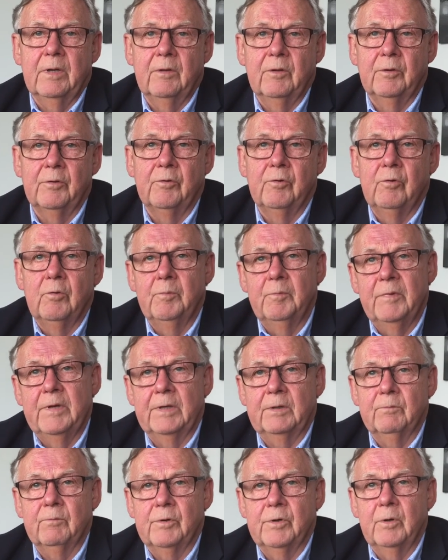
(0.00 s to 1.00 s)
and the group
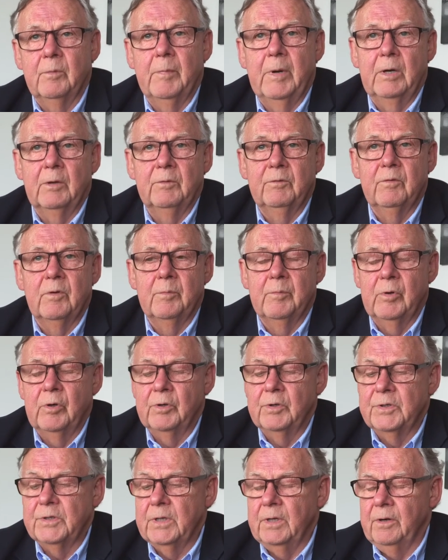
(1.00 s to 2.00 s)
that were about to
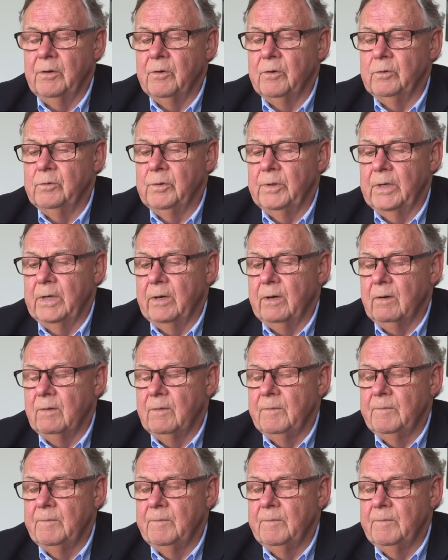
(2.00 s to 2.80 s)
emerge and grow here.